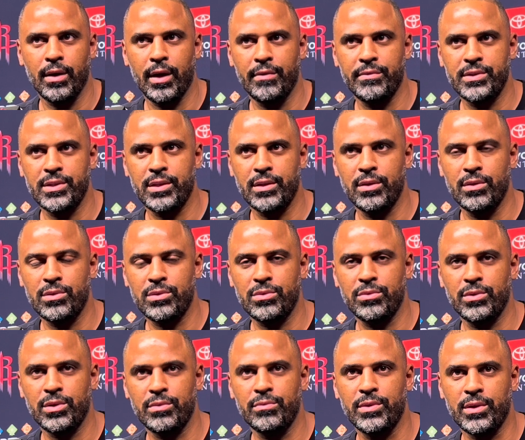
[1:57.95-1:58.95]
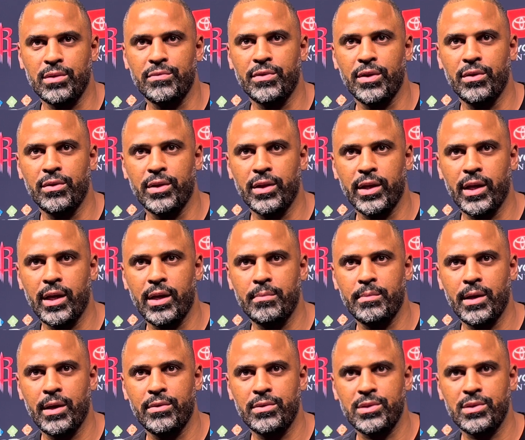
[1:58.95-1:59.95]
obviously goes through with the flow of the game
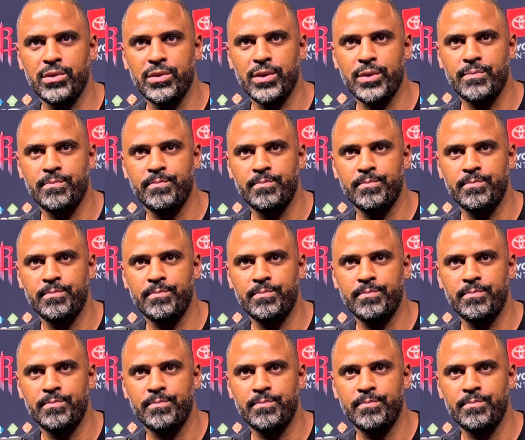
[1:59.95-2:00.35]
how it's going.